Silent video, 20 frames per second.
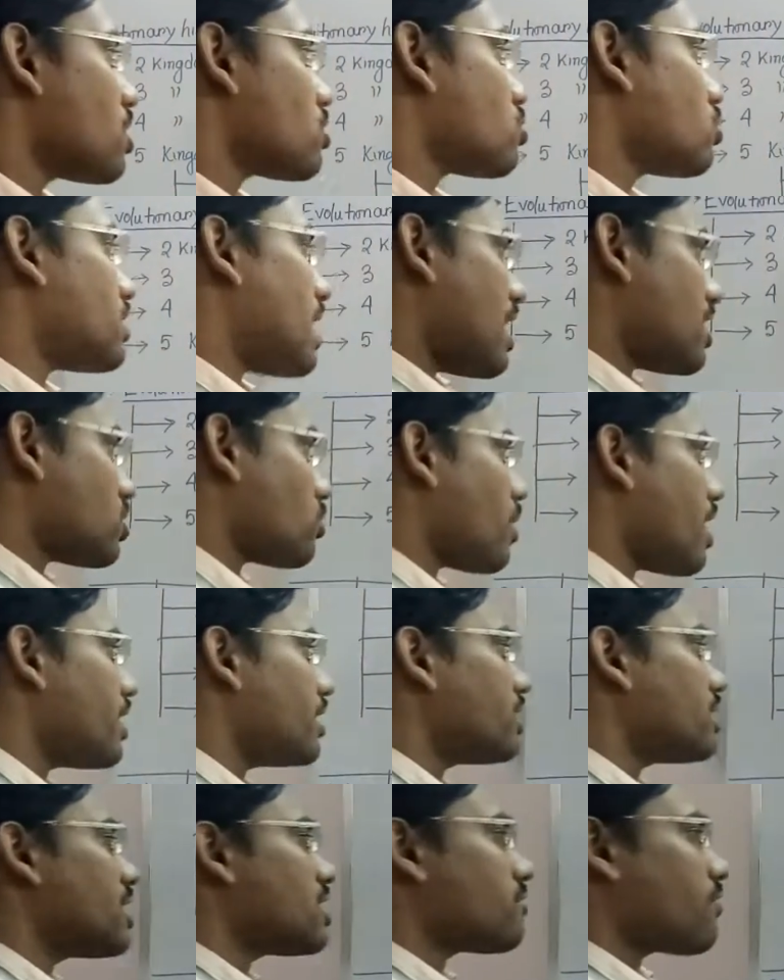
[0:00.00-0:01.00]
So that's
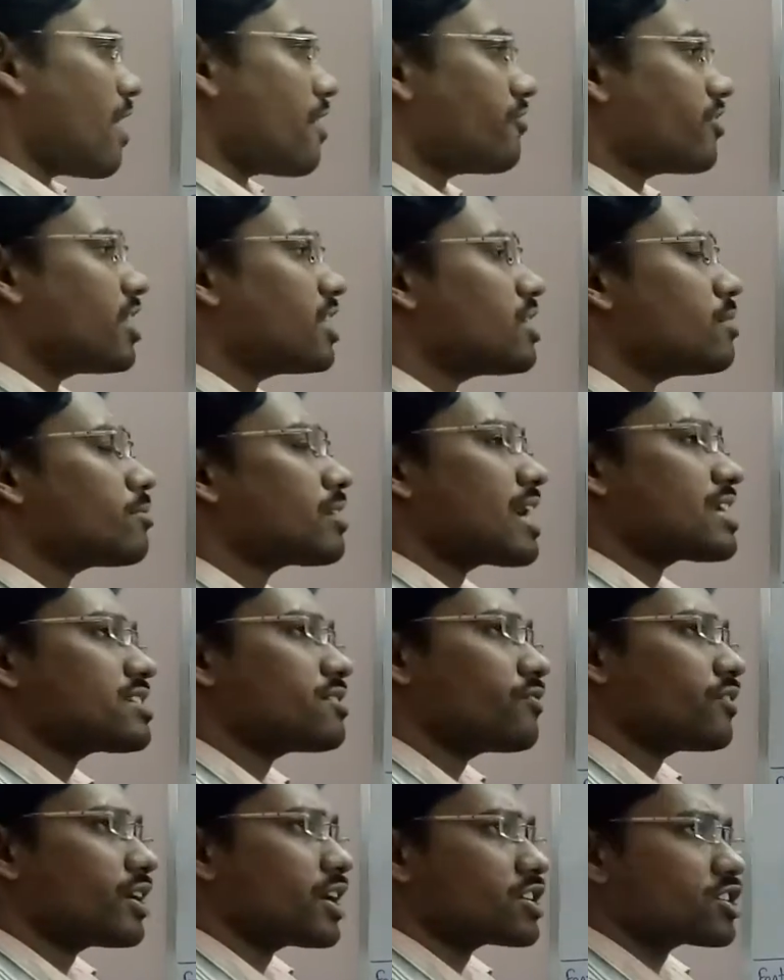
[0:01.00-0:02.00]
why this 5 kingdom
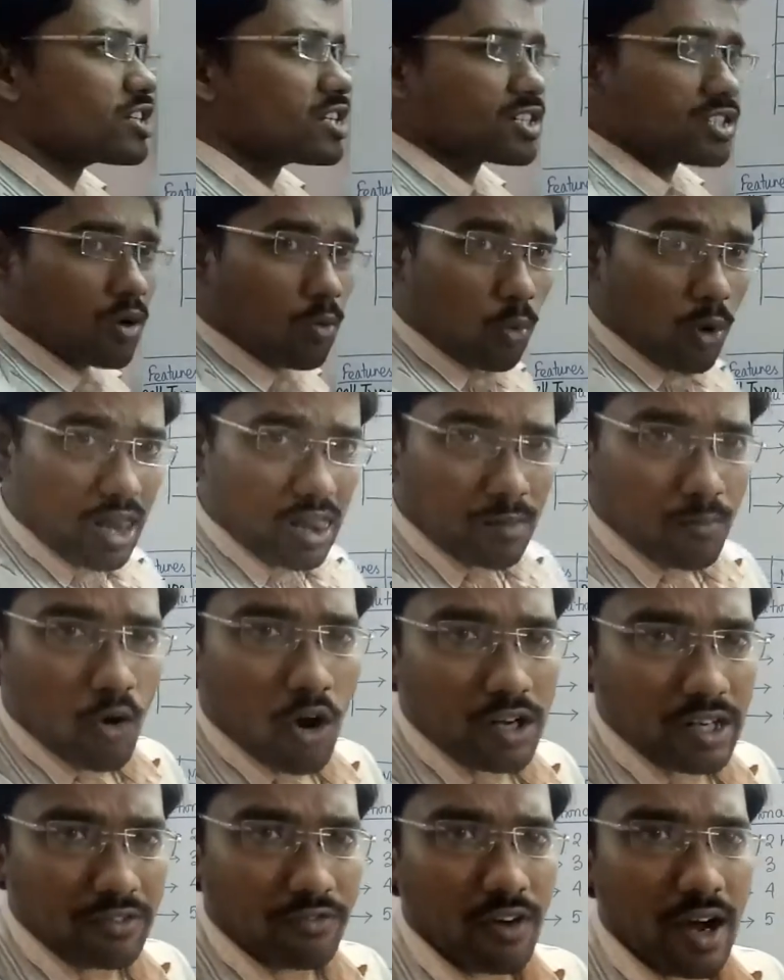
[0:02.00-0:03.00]
classification is a well
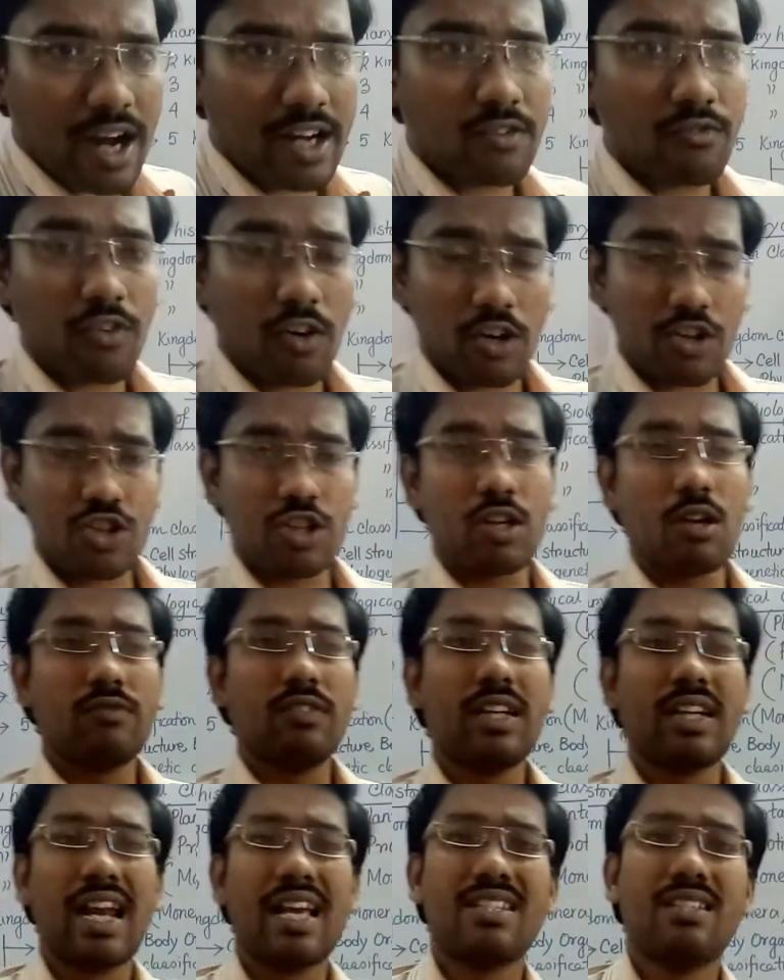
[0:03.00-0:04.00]
modified version
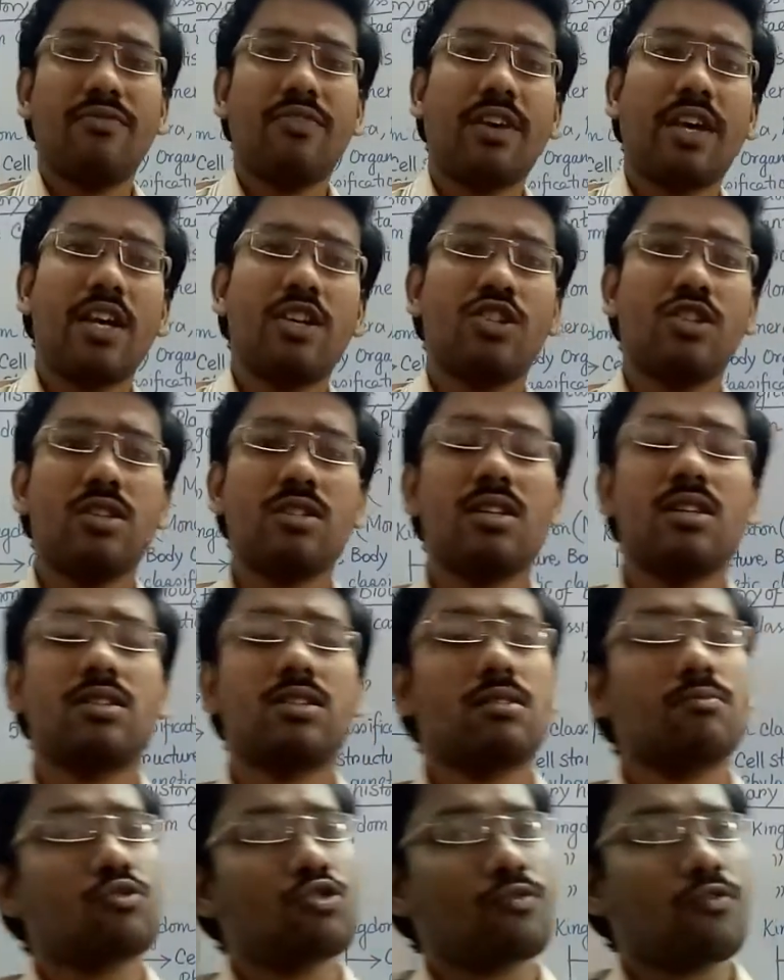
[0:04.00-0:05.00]
of the classification
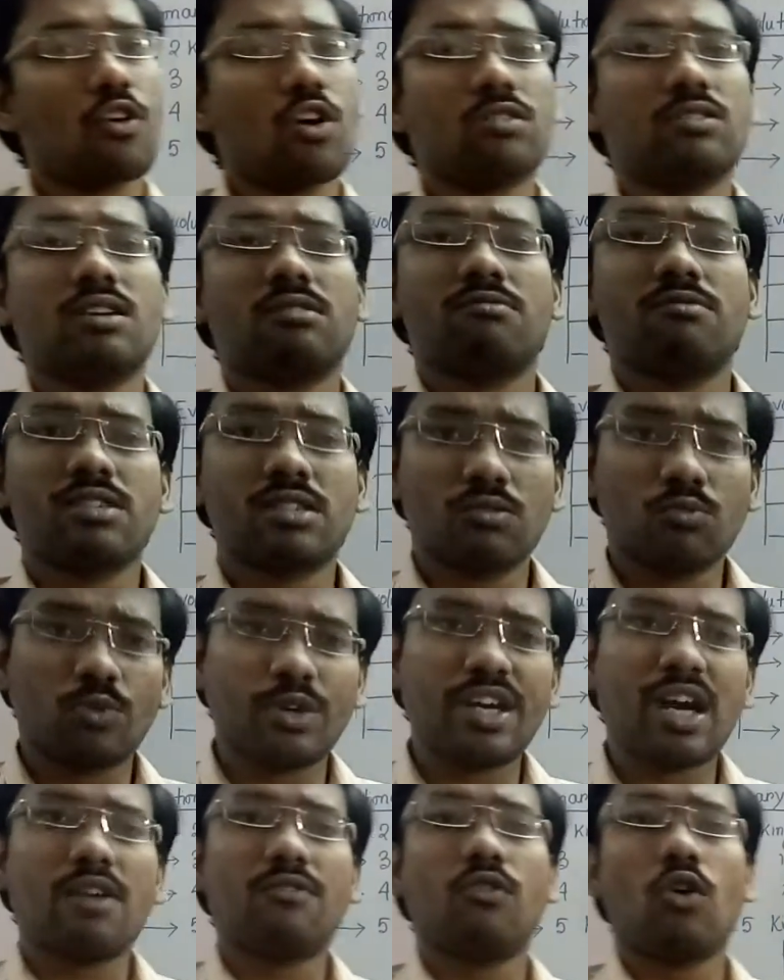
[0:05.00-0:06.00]
system. So for that reason
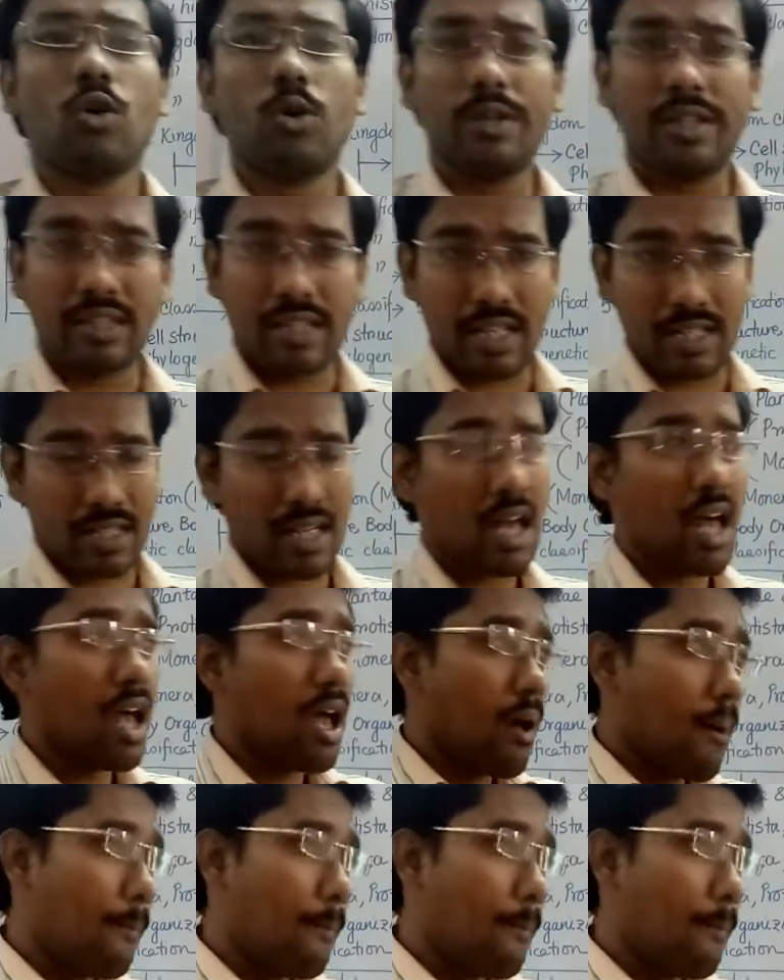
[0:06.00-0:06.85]
we are following this.